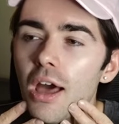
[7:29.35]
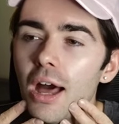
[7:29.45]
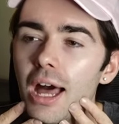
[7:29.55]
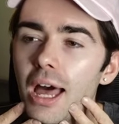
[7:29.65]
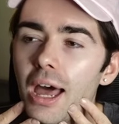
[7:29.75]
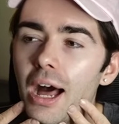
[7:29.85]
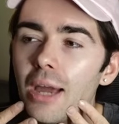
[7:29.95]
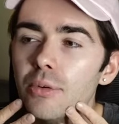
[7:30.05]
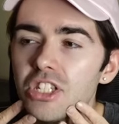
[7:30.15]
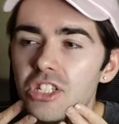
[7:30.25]
Uh,
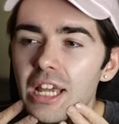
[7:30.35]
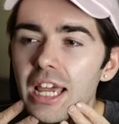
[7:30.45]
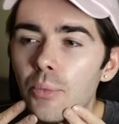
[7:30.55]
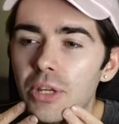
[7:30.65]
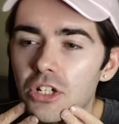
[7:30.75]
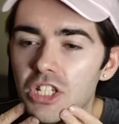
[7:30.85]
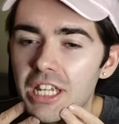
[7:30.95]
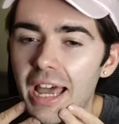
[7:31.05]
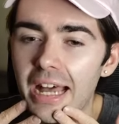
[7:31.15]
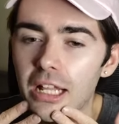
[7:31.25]
I would say we could
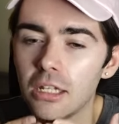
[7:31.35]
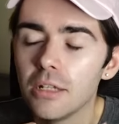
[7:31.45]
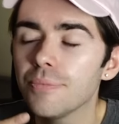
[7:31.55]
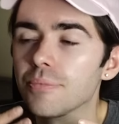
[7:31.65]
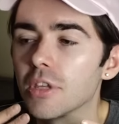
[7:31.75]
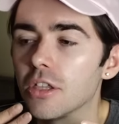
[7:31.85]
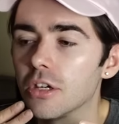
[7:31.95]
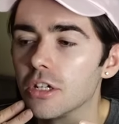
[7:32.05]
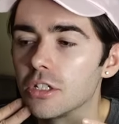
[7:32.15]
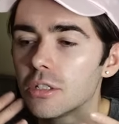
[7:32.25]
tell
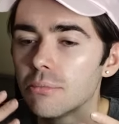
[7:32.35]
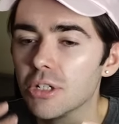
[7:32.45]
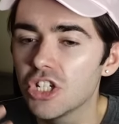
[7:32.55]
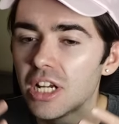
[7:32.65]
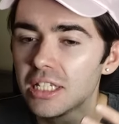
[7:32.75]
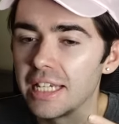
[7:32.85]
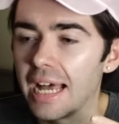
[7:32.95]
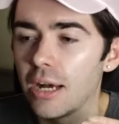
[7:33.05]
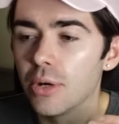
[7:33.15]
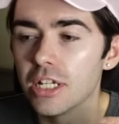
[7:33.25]
that Michelle
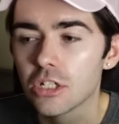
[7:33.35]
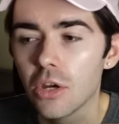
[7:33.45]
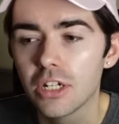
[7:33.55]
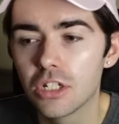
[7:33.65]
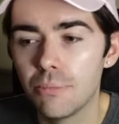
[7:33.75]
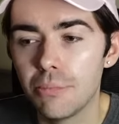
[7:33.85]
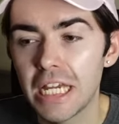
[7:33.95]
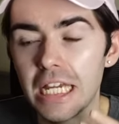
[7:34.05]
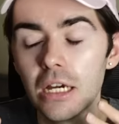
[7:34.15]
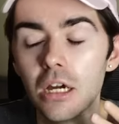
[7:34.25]
Yeoh is going to
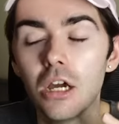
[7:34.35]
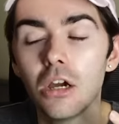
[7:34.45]
be